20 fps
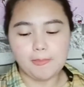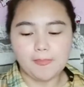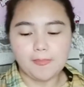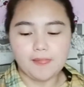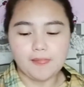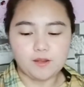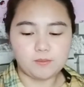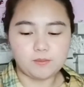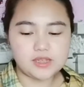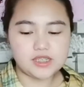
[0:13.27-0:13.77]

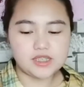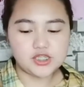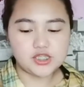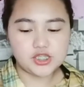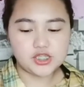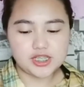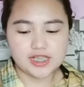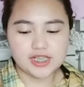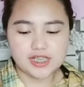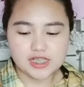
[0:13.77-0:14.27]
which
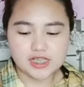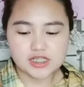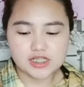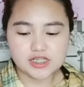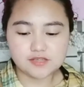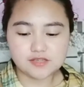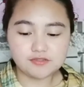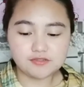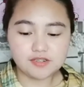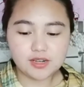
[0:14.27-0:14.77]
is
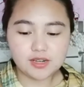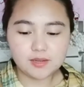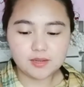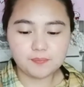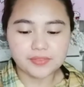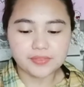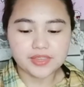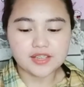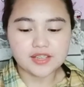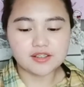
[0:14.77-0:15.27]
from
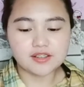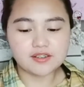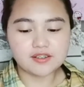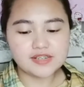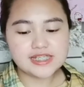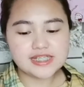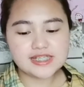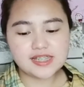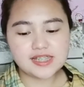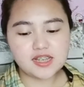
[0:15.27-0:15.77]

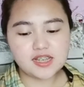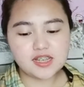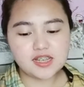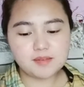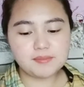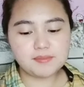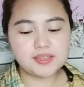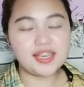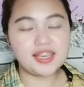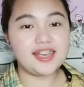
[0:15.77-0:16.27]
Krista
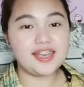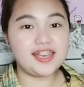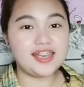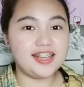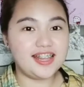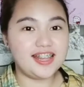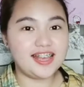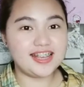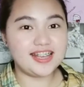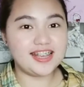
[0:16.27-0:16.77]
Micaela